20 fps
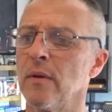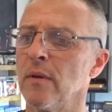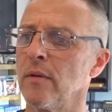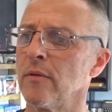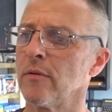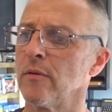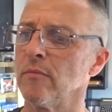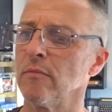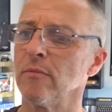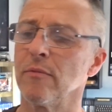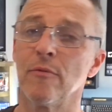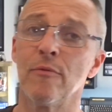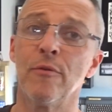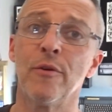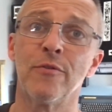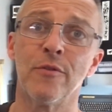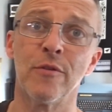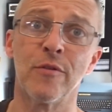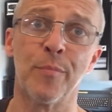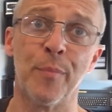So the
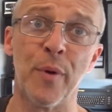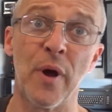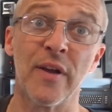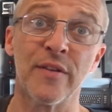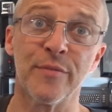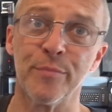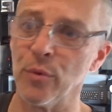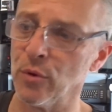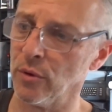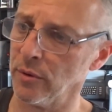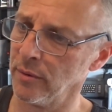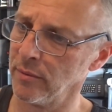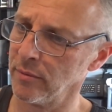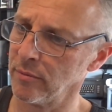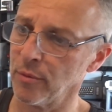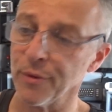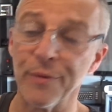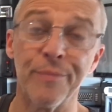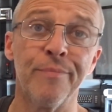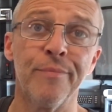reason it's parts board,
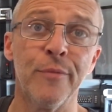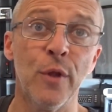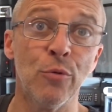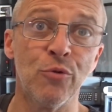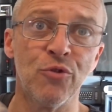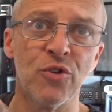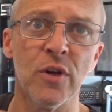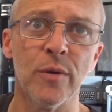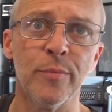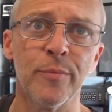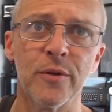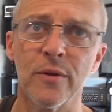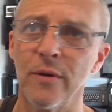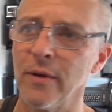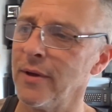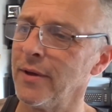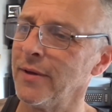1, no chips.